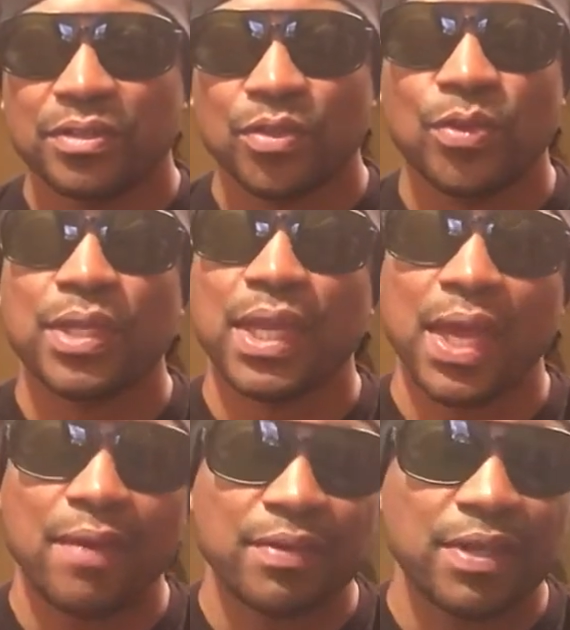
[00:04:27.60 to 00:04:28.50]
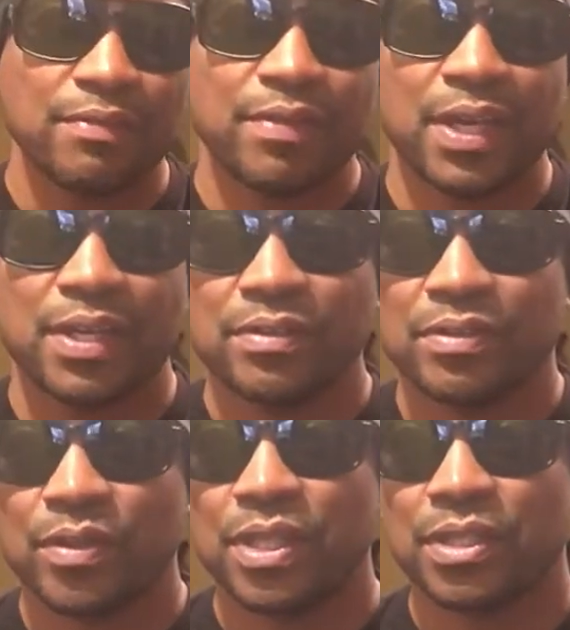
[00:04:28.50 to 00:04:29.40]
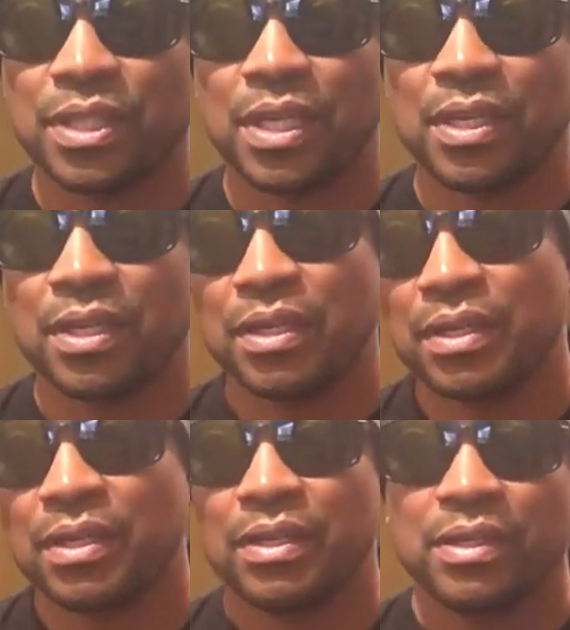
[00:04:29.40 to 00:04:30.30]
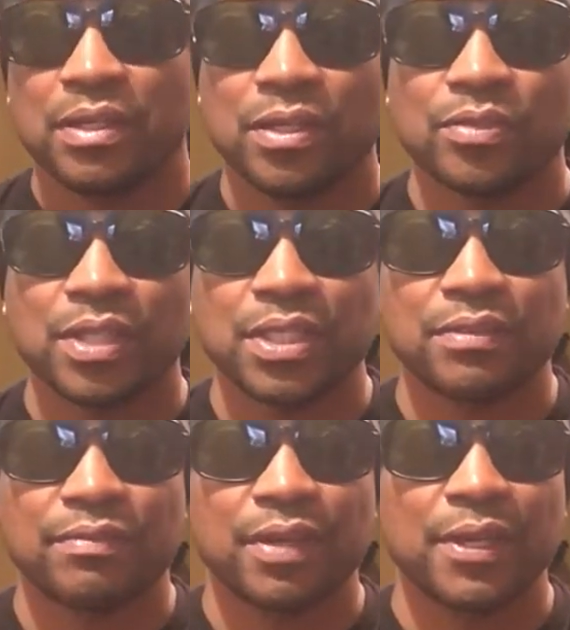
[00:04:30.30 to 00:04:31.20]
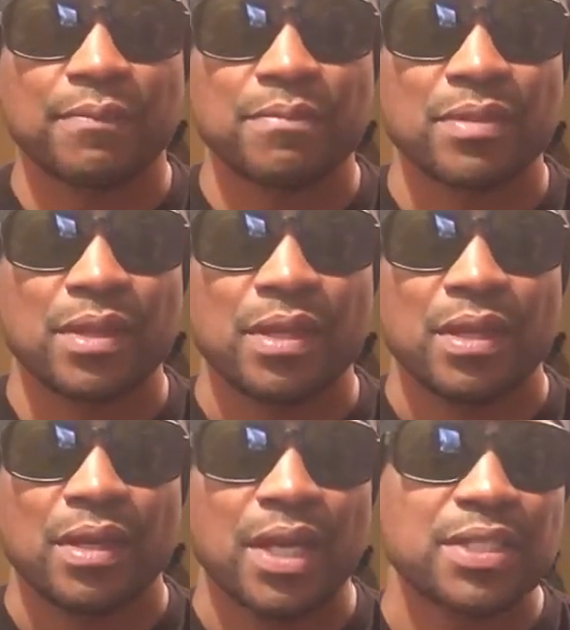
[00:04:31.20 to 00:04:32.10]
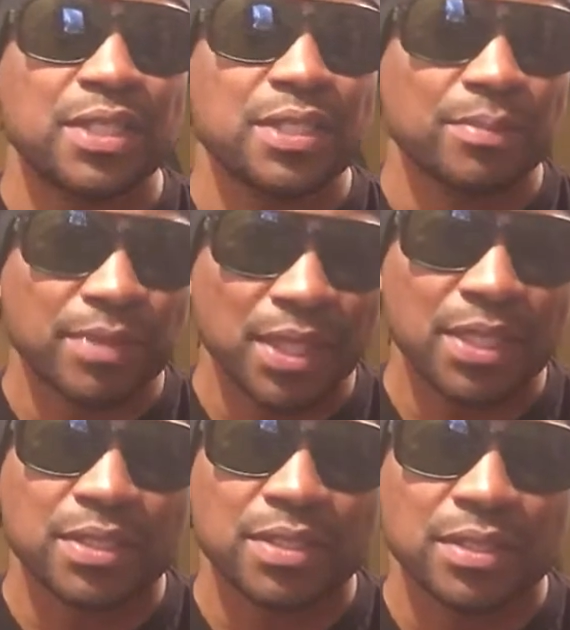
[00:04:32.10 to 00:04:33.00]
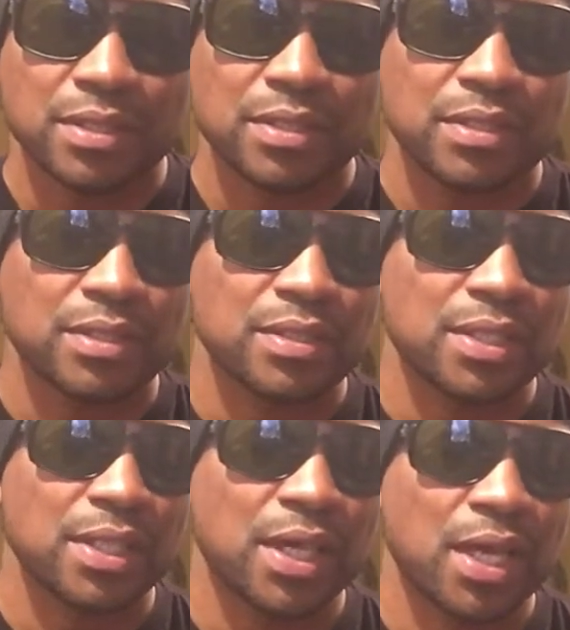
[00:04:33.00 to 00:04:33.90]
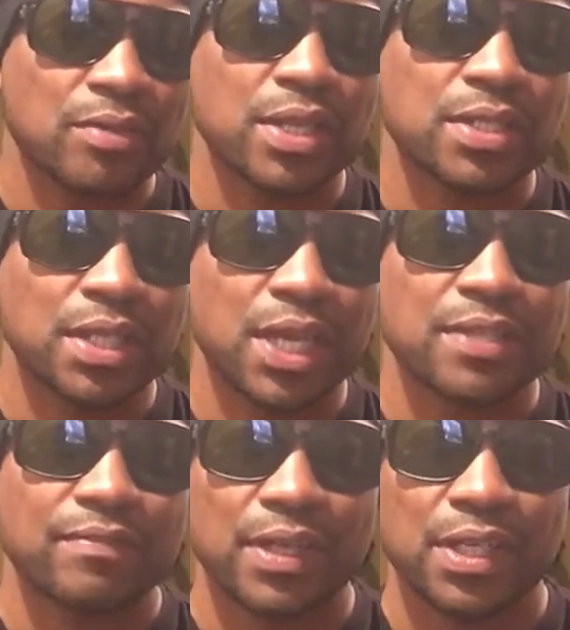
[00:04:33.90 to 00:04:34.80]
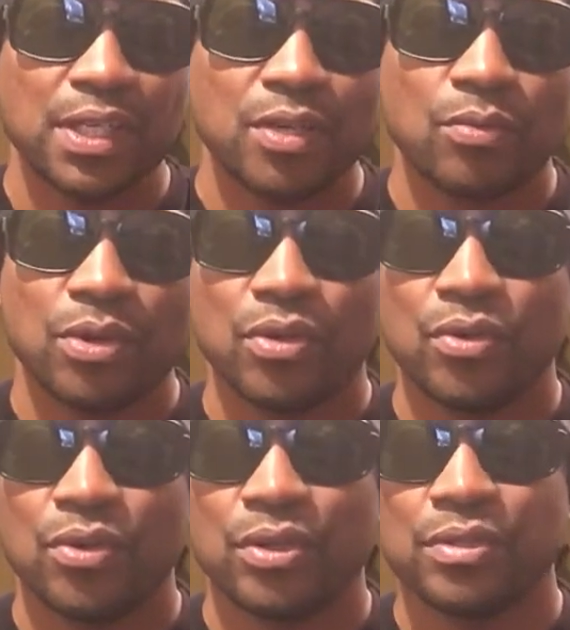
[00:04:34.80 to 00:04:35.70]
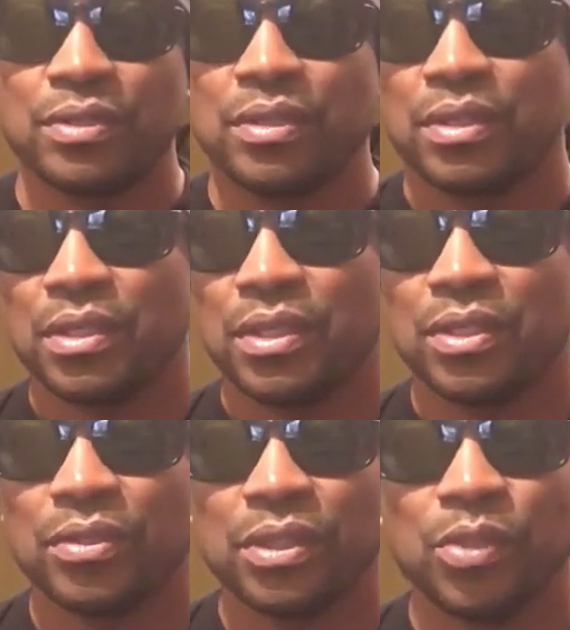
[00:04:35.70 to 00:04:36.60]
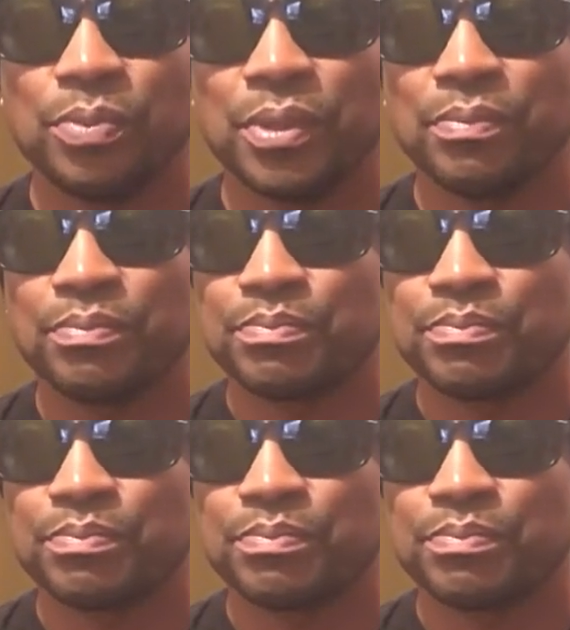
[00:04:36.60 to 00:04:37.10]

who do you have in that fight? Who do you think, you know, takes the fight? I've seen some things in Andra's last fight that he can work on. You know, the loopy,